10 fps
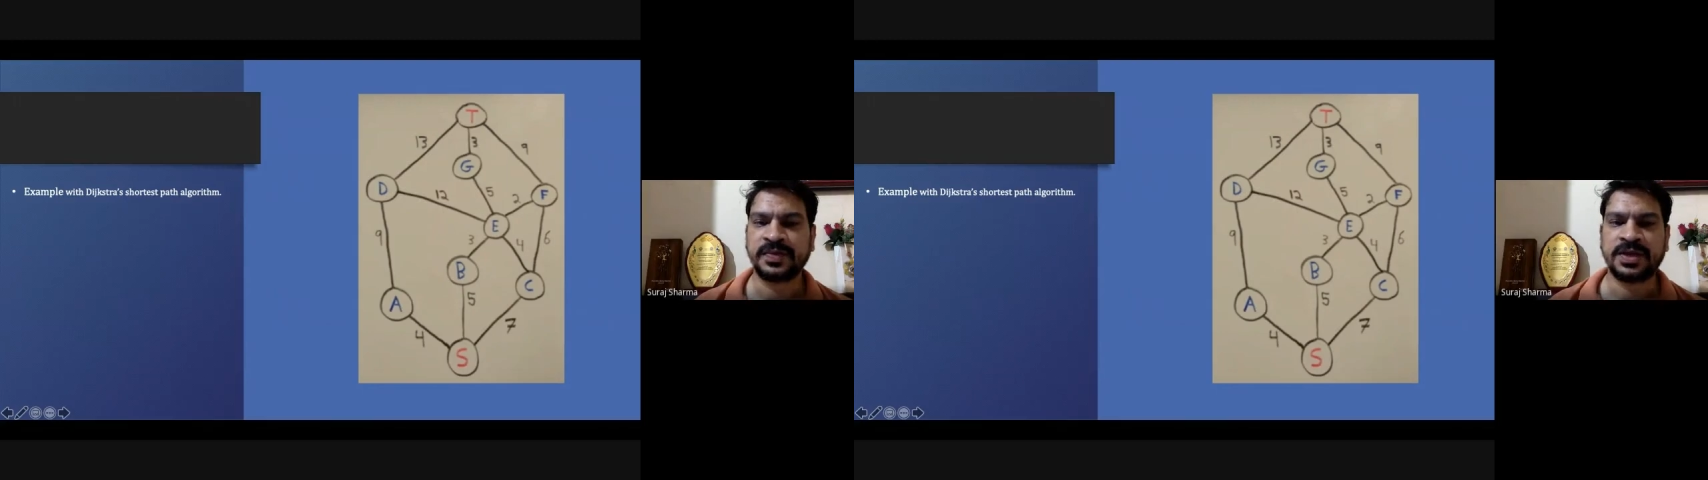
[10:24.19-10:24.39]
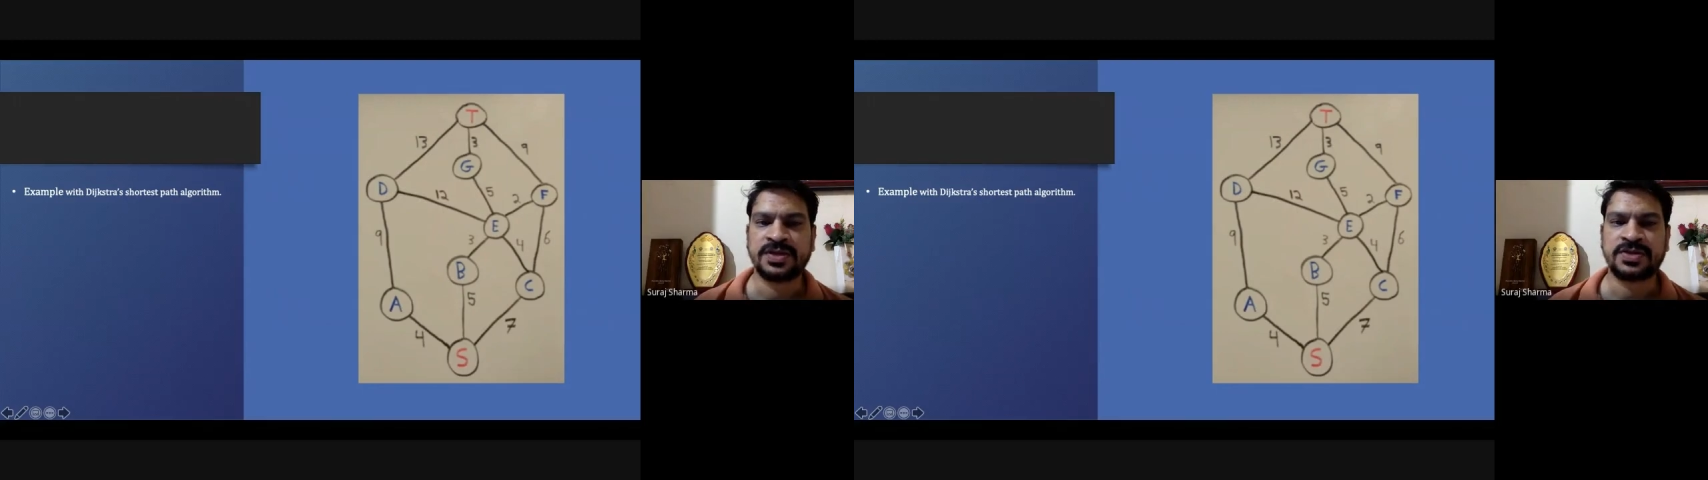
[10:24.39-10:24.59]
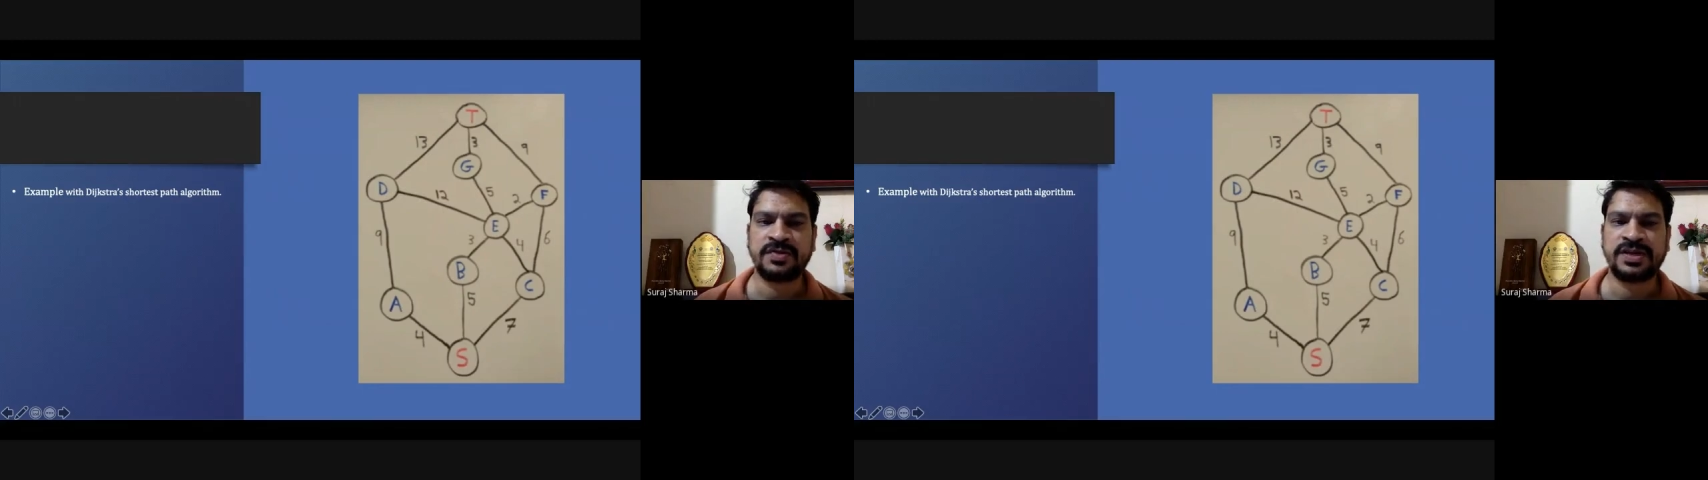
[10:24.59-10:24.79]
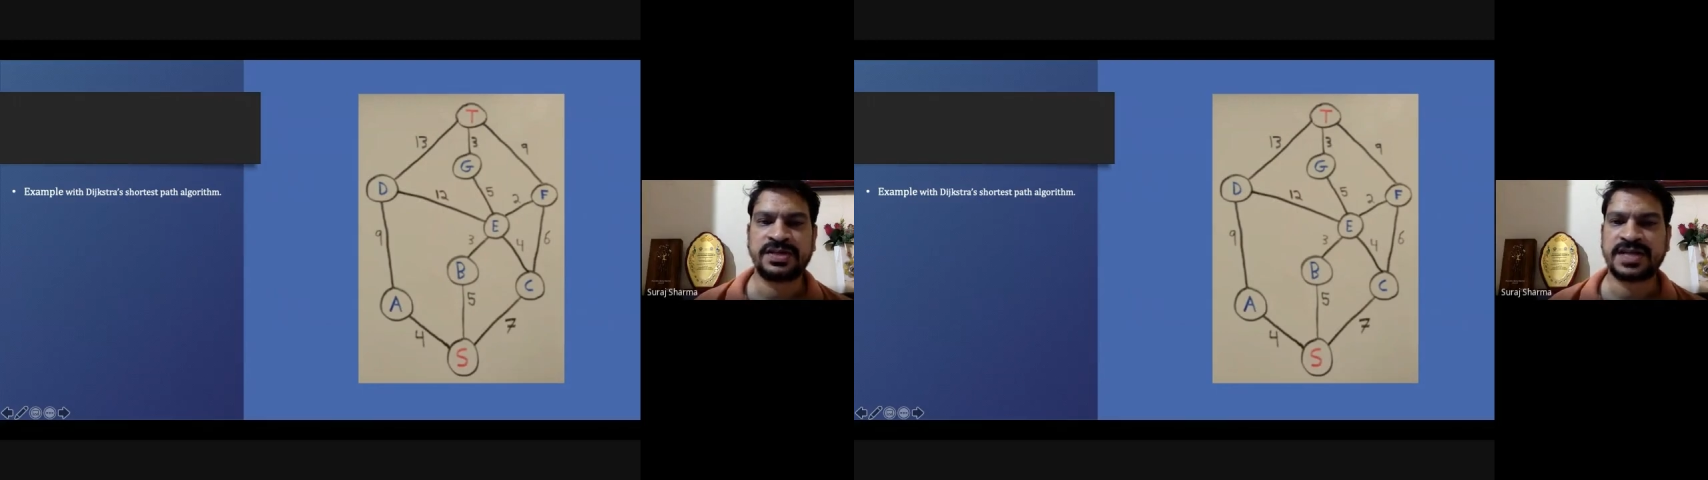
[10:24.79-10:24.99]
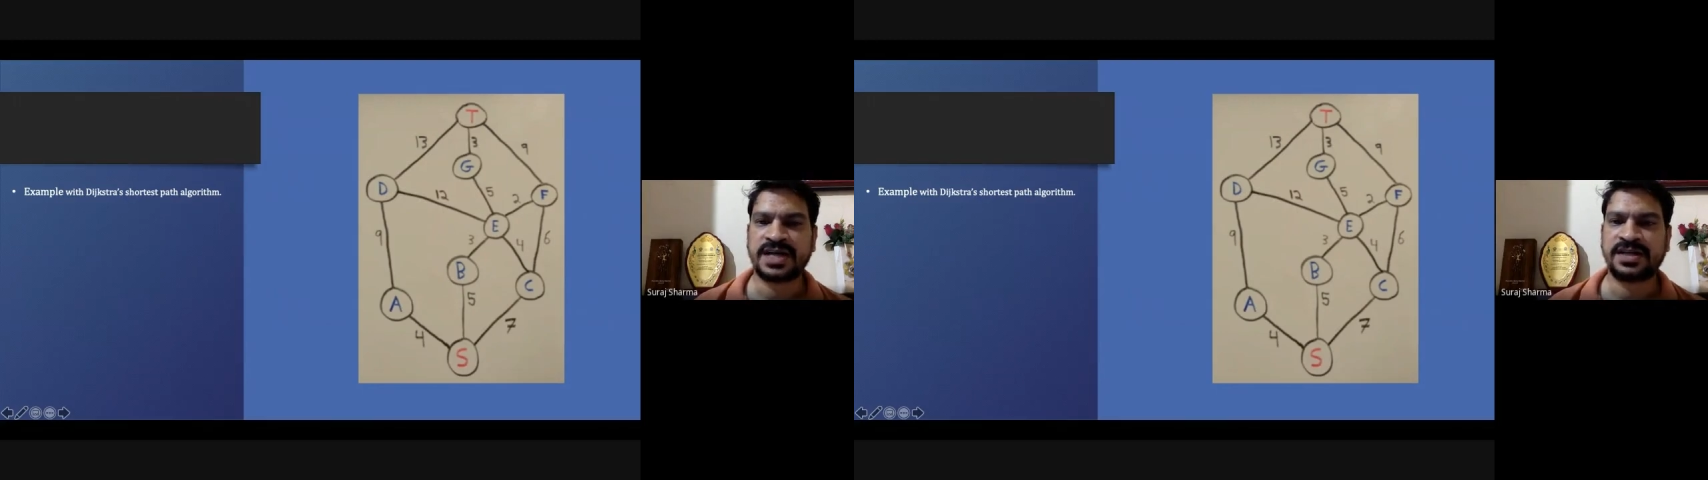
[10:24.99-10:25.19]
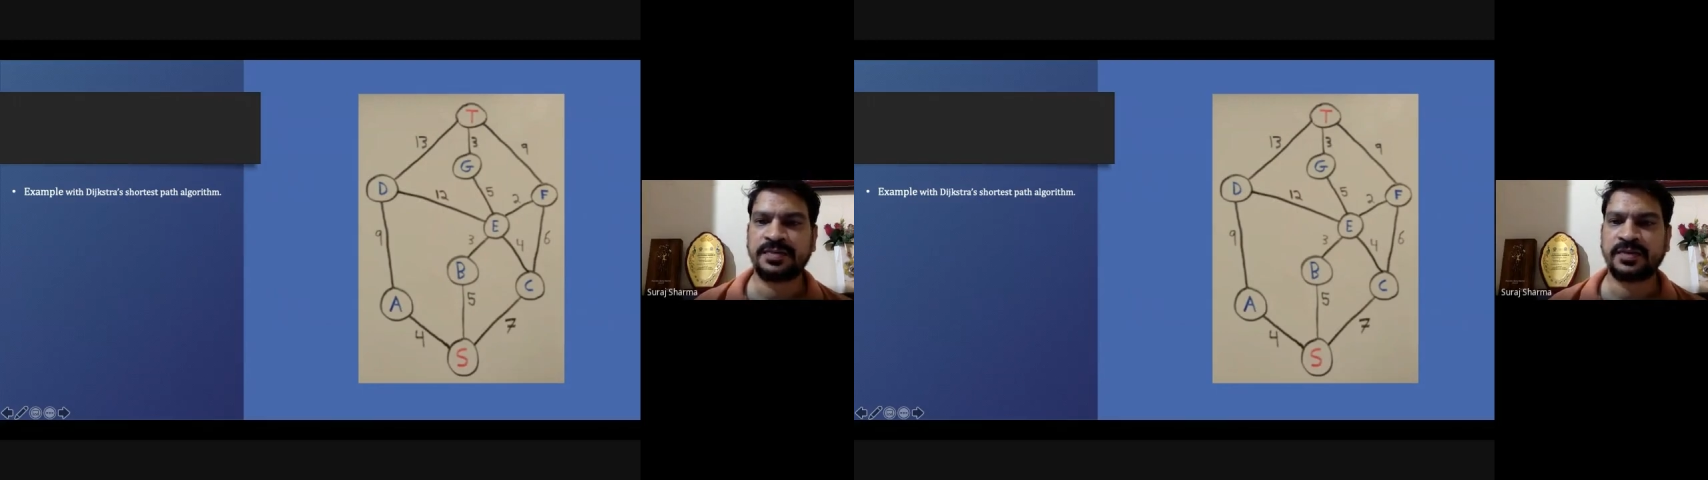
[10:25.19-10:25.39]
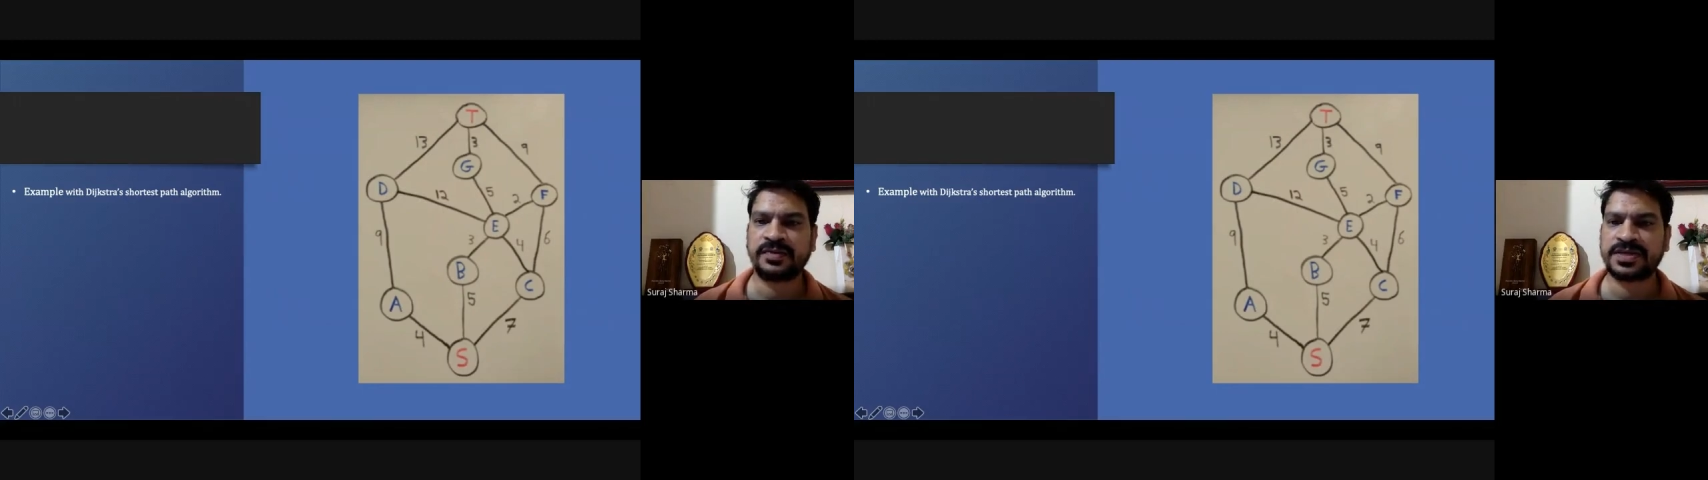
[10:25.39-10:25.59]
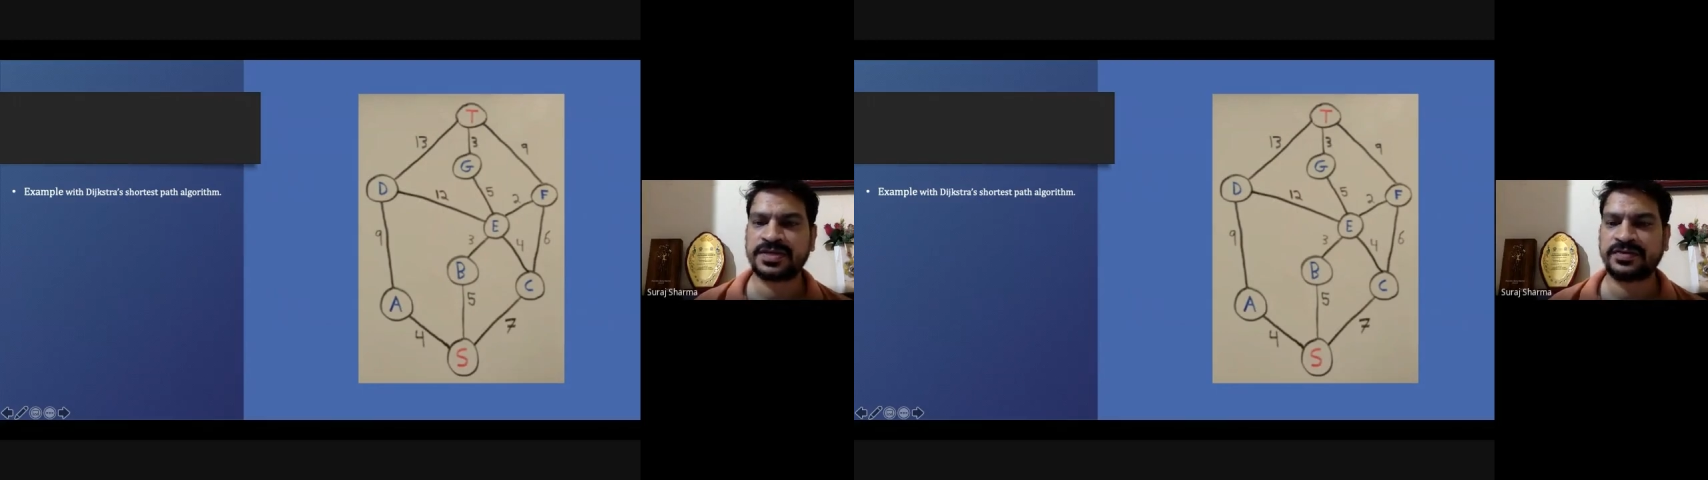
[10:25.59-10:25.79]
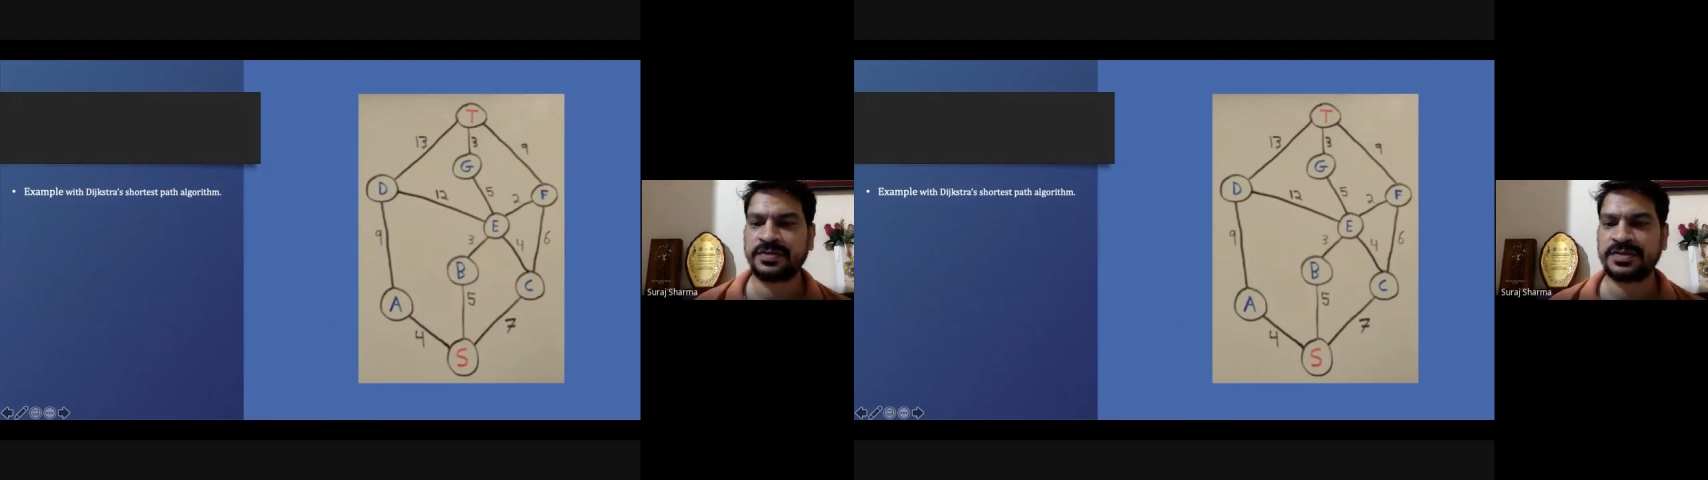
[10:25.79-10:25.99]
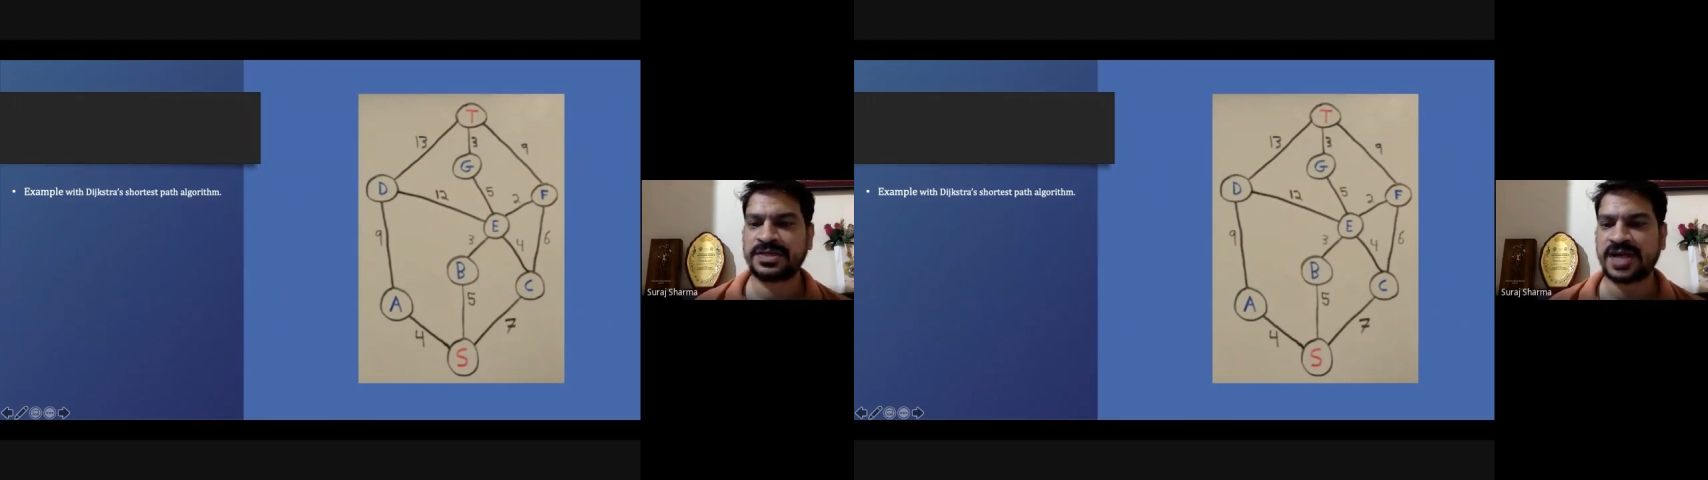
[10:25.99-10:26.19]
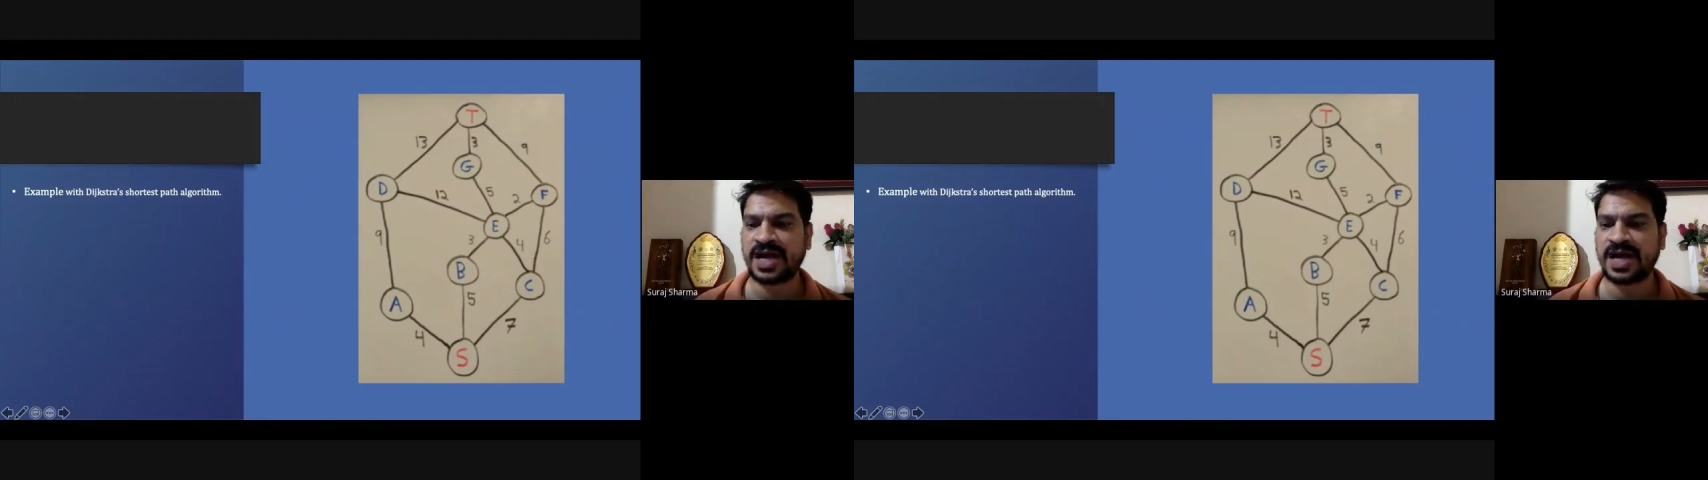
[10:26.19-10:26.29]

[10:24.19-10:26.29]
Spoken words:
So we'll start the process from start